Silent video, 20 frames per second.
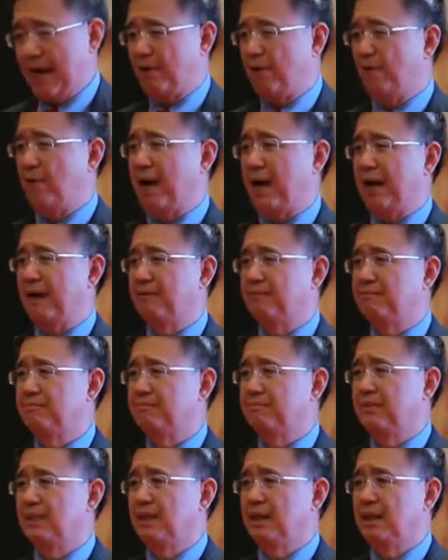The
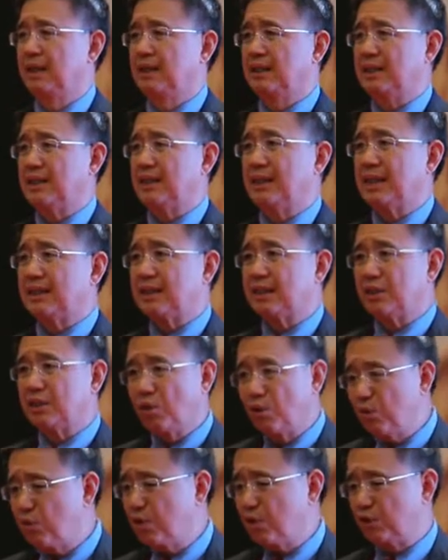valuation
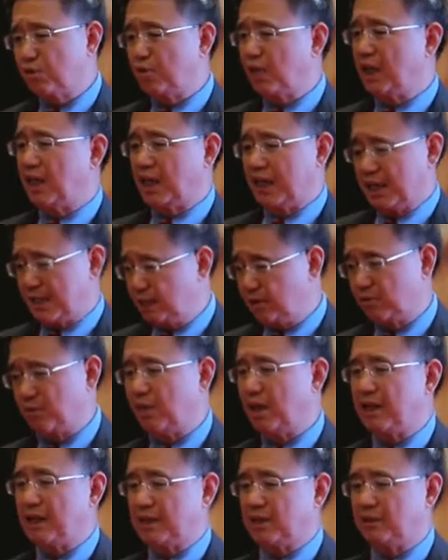and how
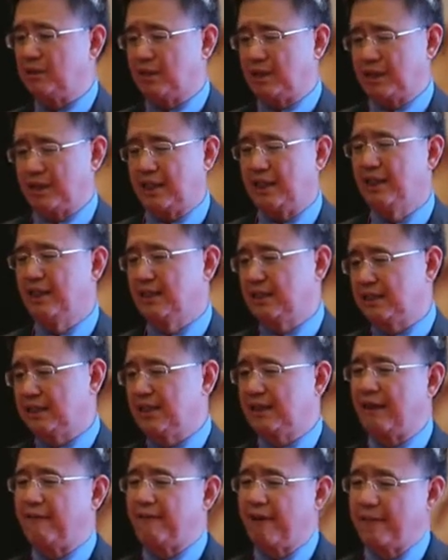we understand the
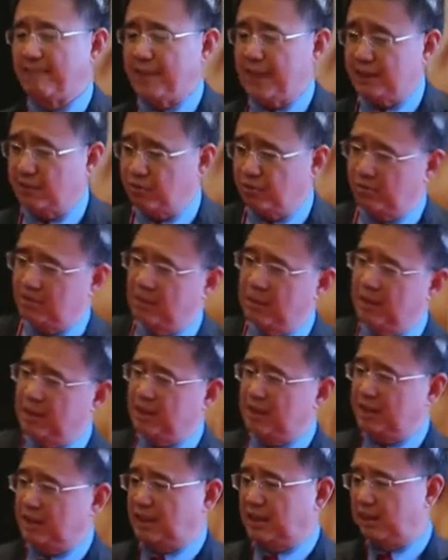world is also
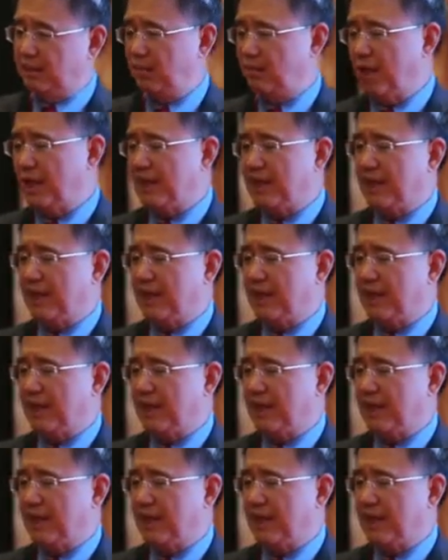changing.